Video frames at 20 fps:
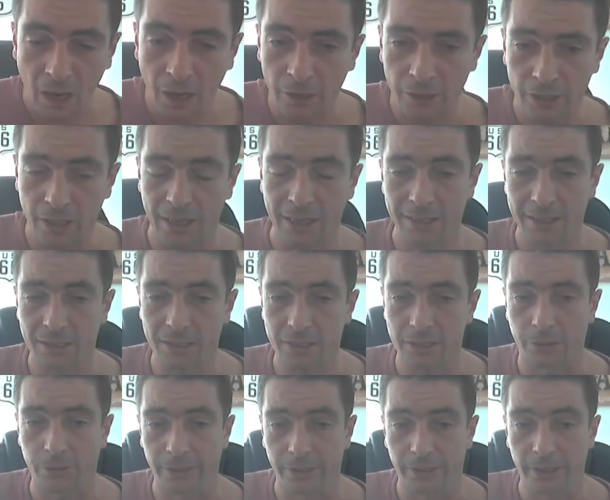
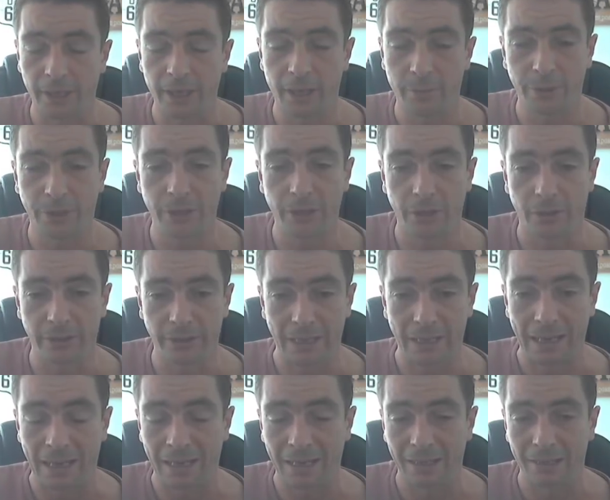the API
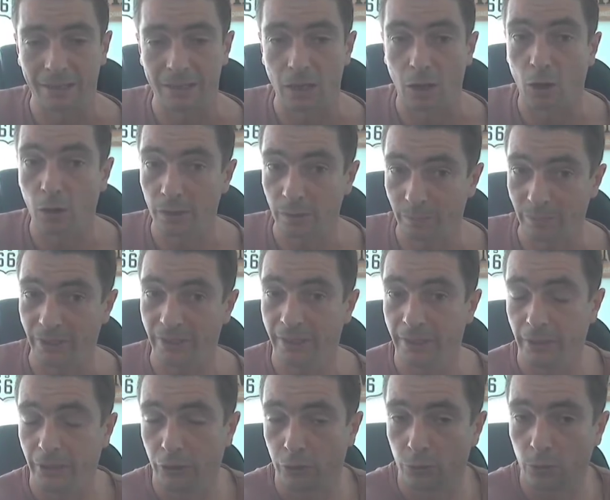and IP,
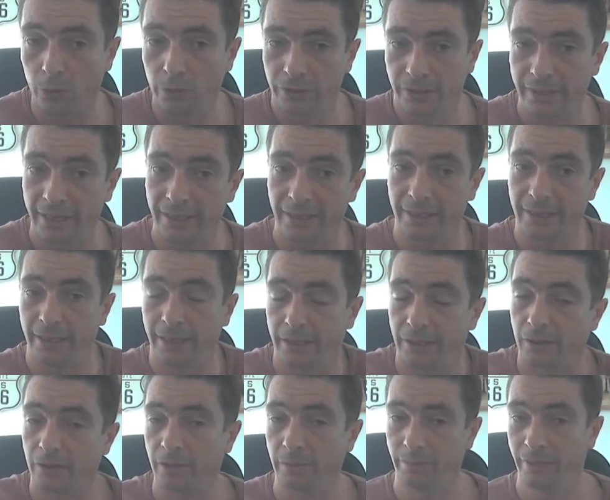your own dedicated
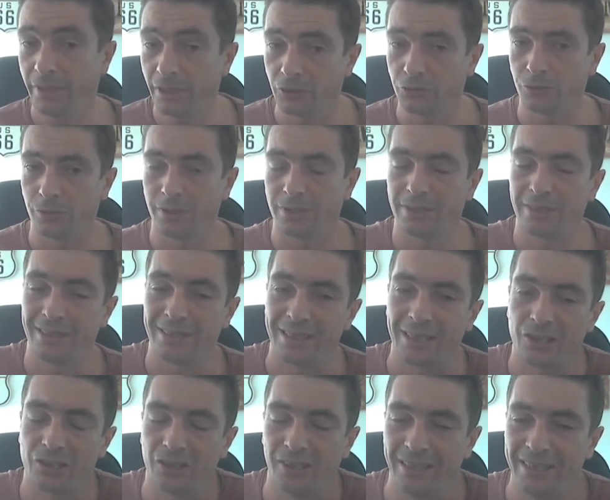IP address, is
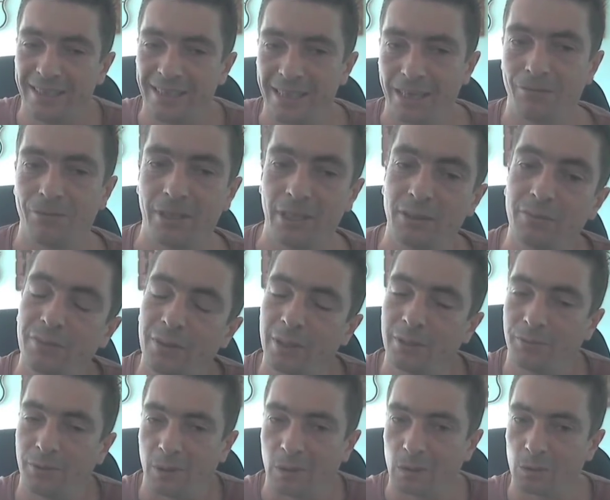actually
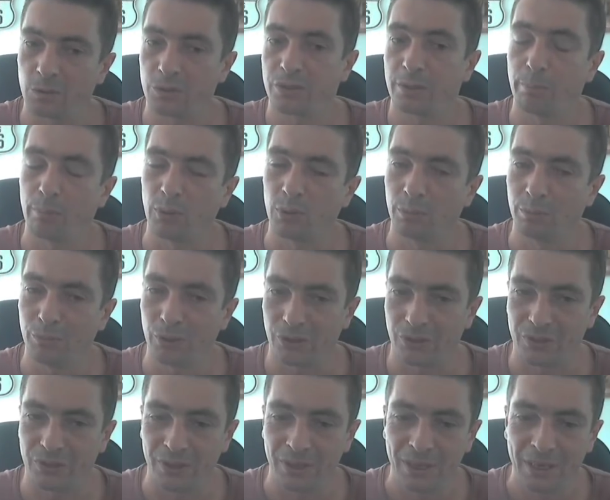$75 per
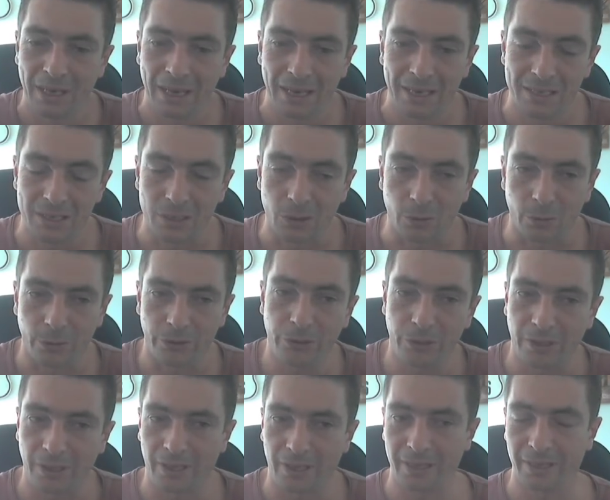month. So
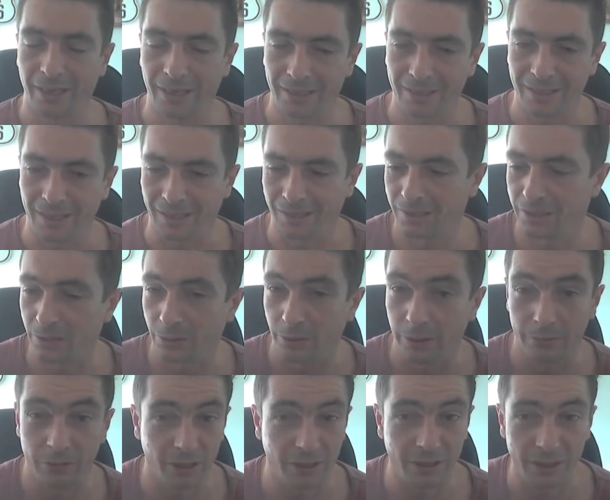you can connect that. So
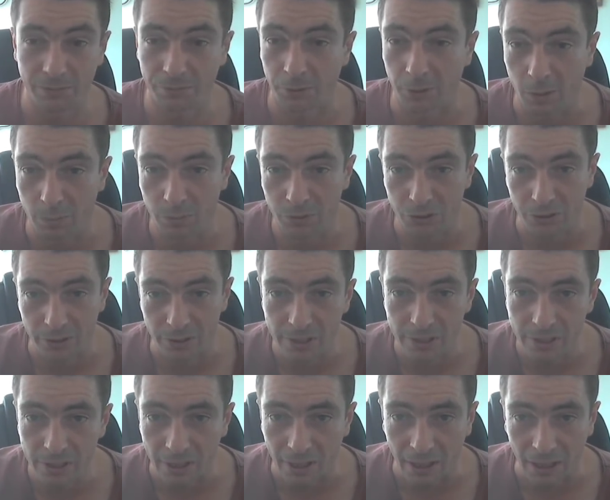you've got different
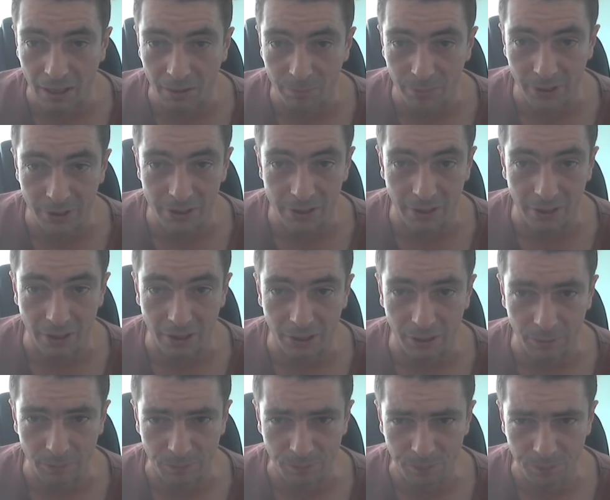options.
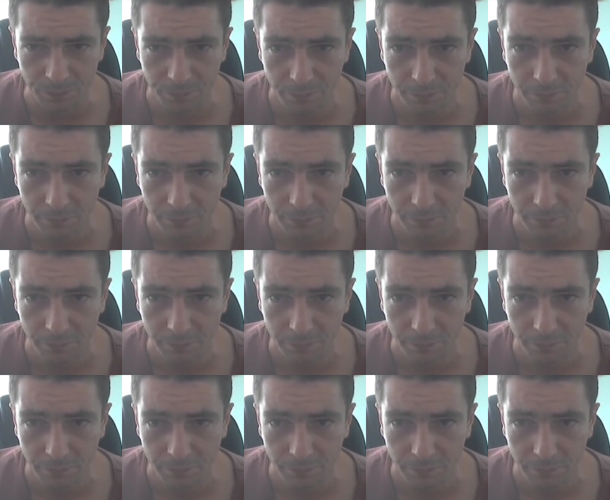Basically,